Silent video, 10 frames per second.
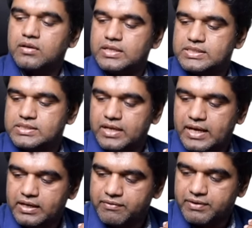yes,
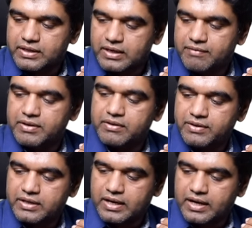8 defect, 11
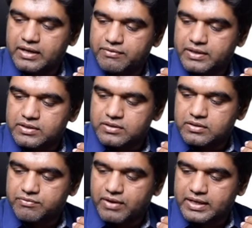defect, 9 defect,
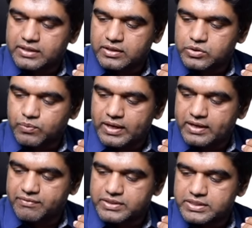factor
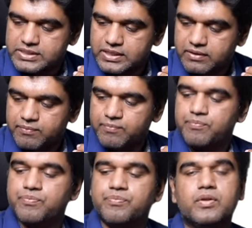12 deficiency,
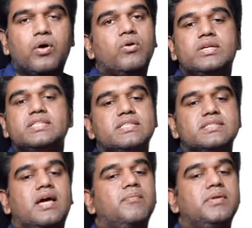all these
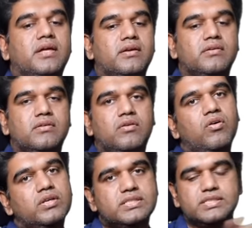things can be there.
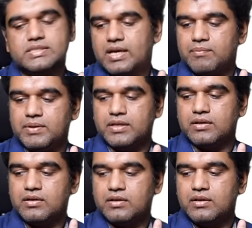All these things can be there.
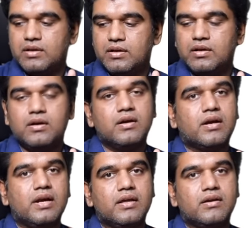
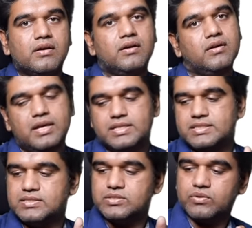Clear? Yes.
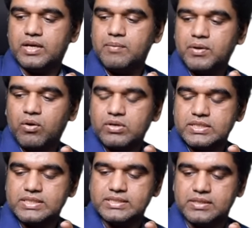So, keeping all
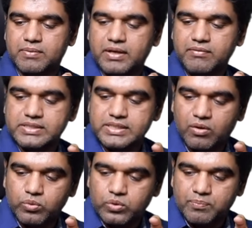these things in mind, we'll see
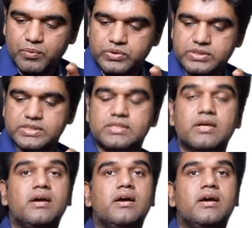how to approach this.